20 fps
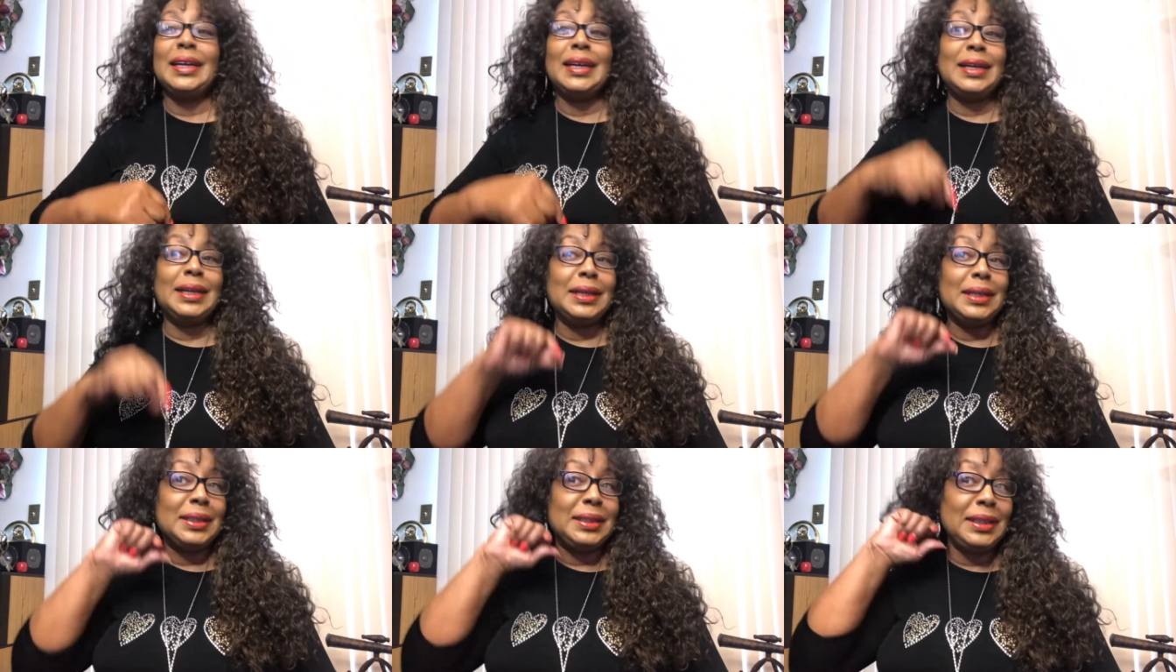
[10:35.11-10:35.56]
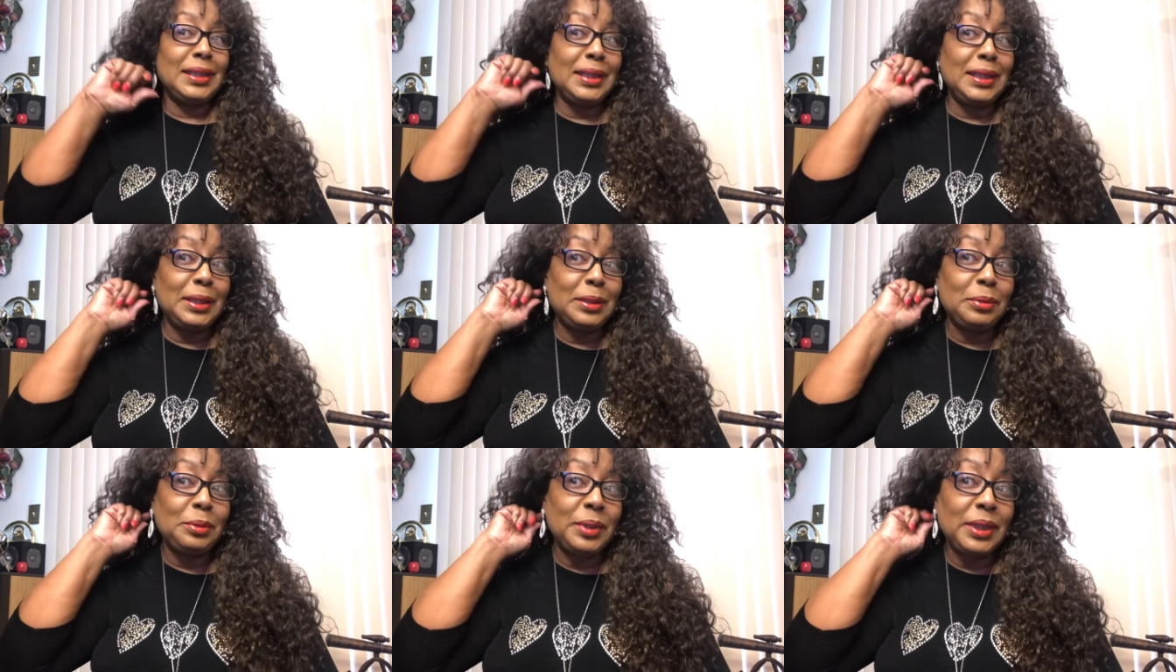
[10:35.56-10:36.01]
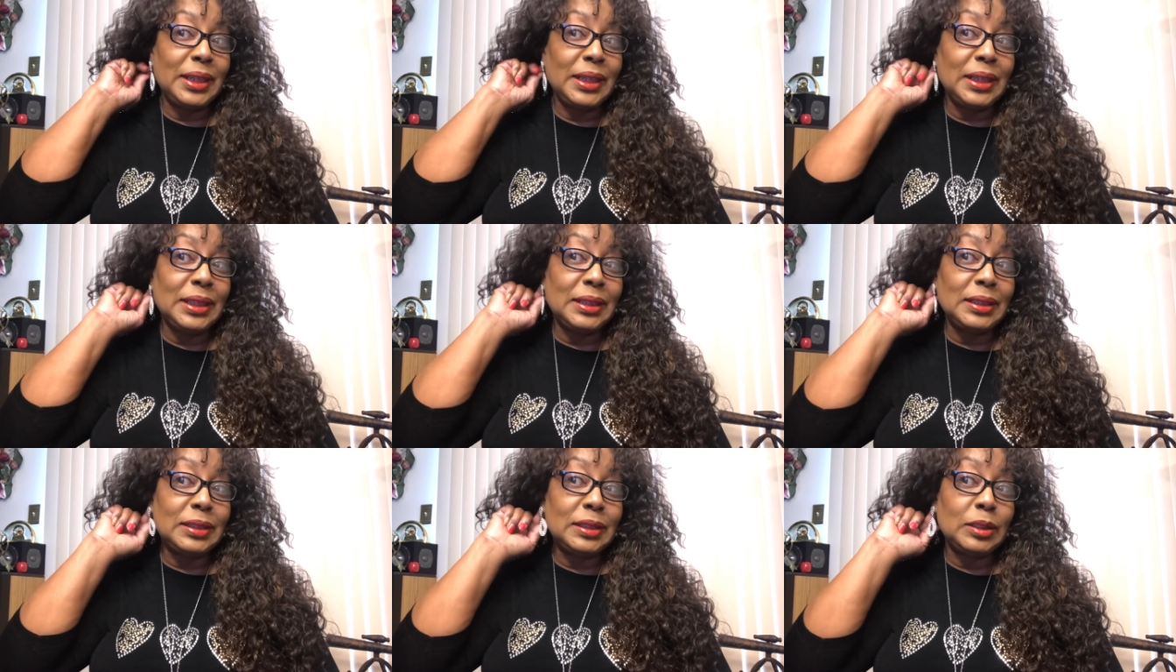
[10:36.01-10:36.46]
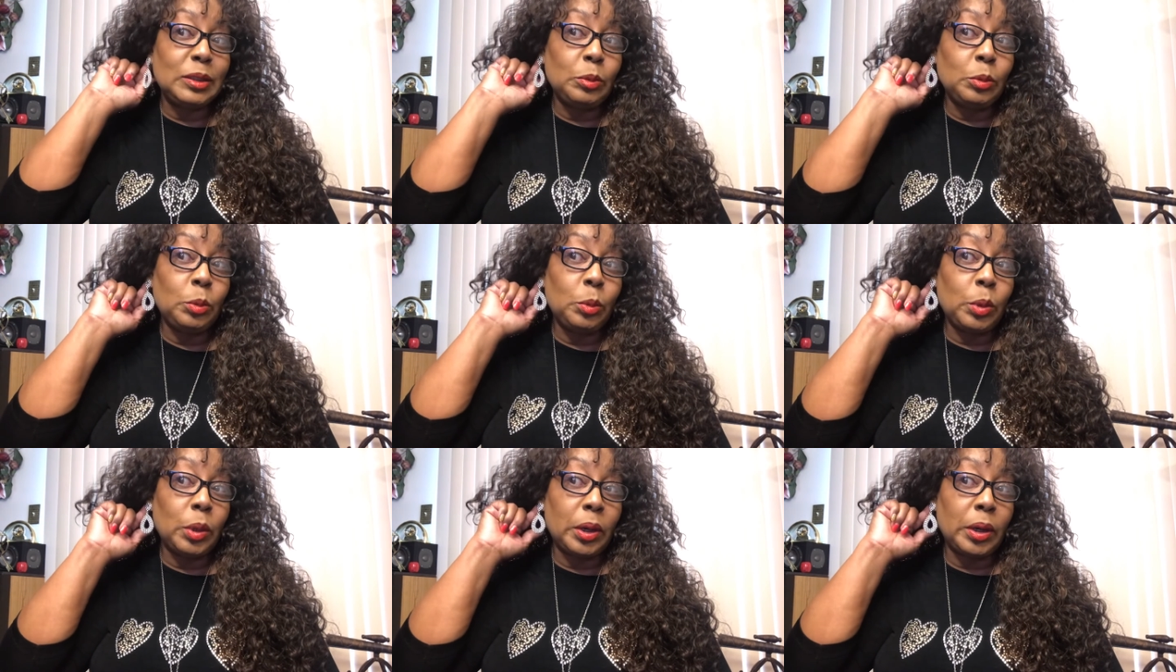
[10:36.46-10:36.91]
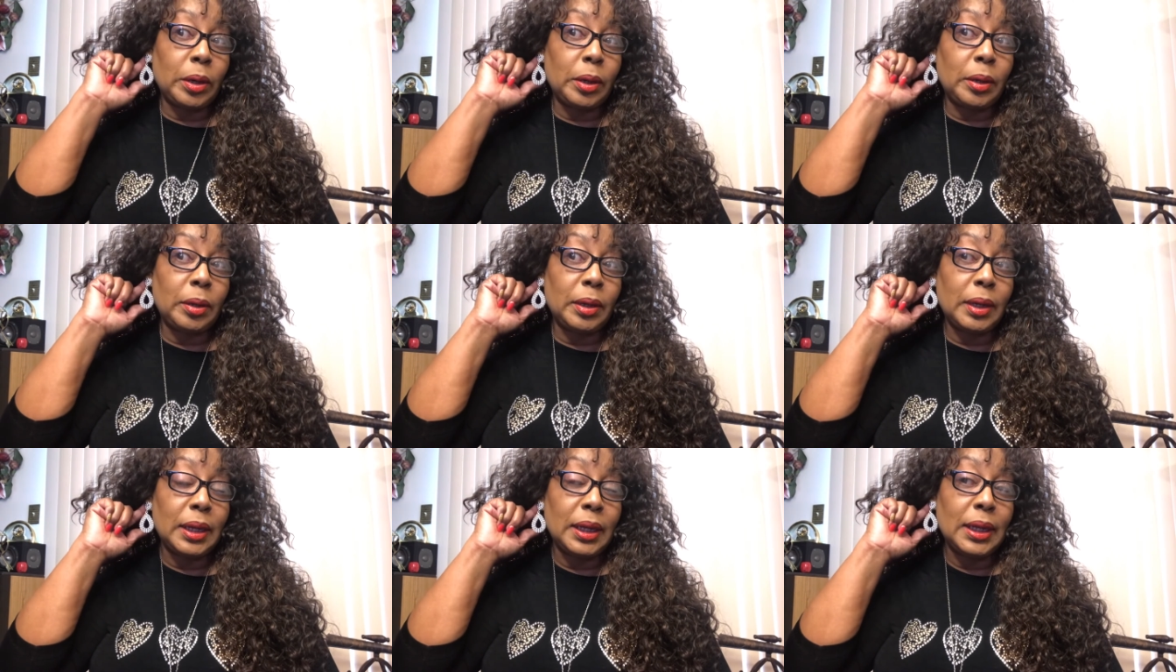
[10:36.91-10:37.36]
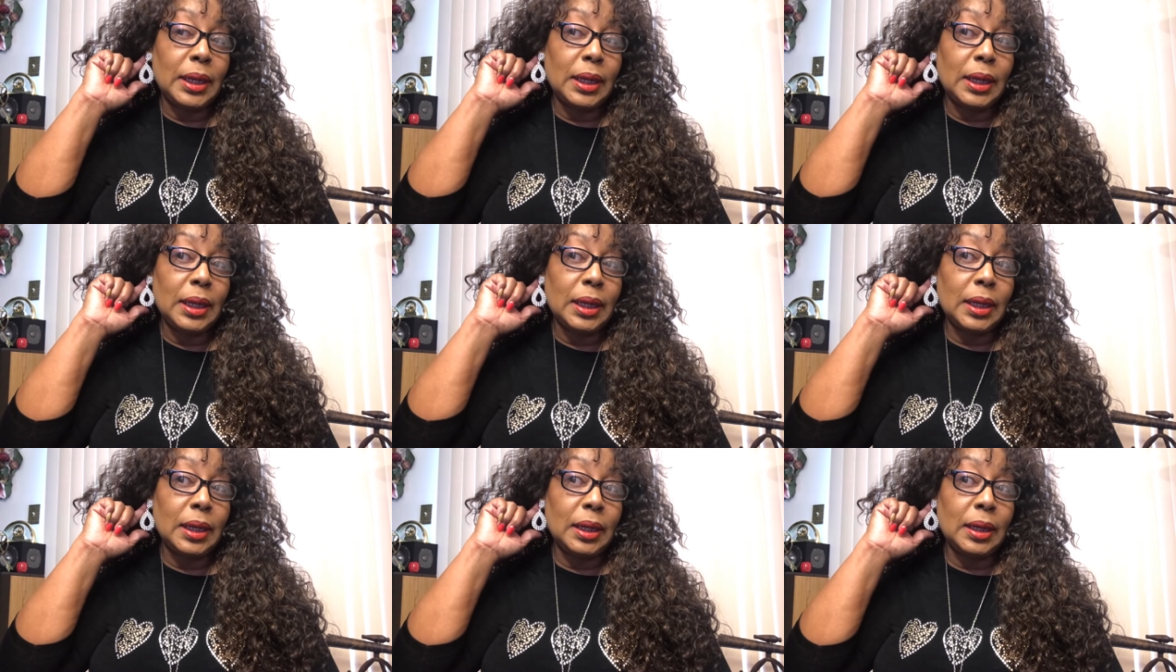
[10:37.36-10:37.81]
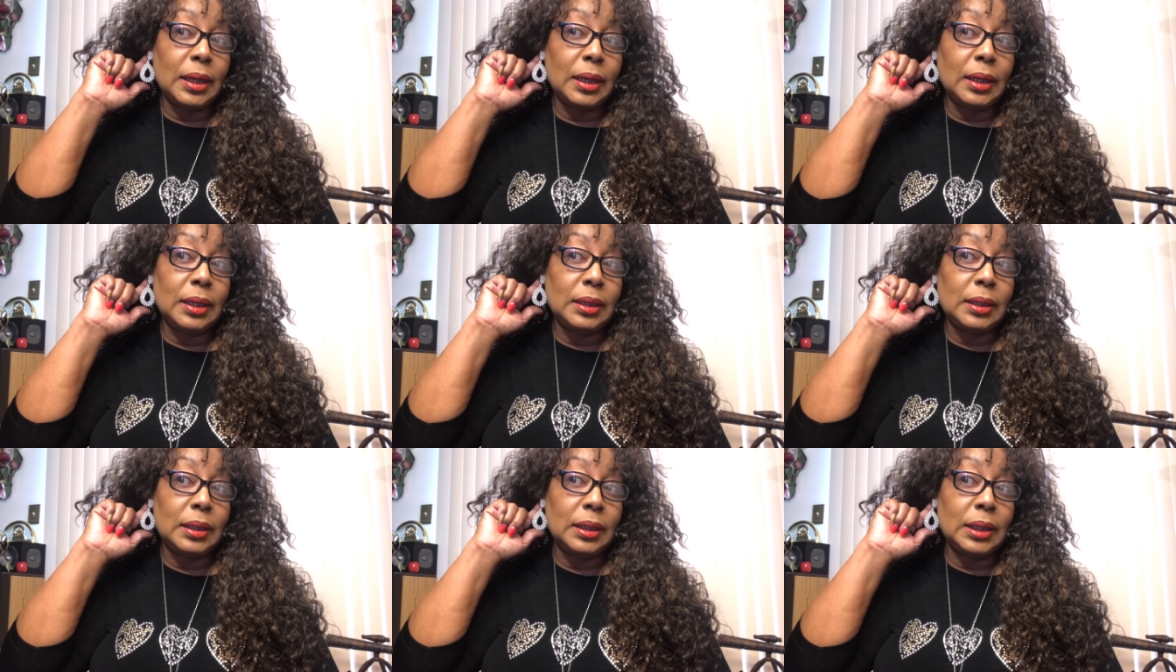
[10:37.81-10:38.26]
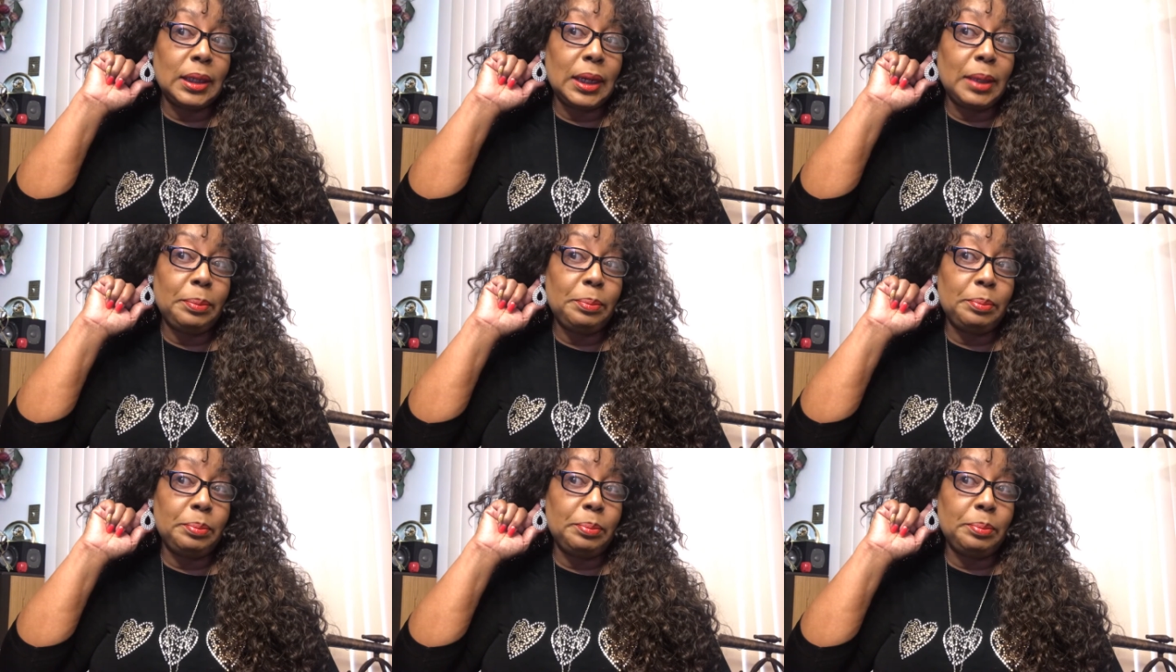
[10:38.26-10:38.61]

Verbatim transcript: Uh, the earrings were uh,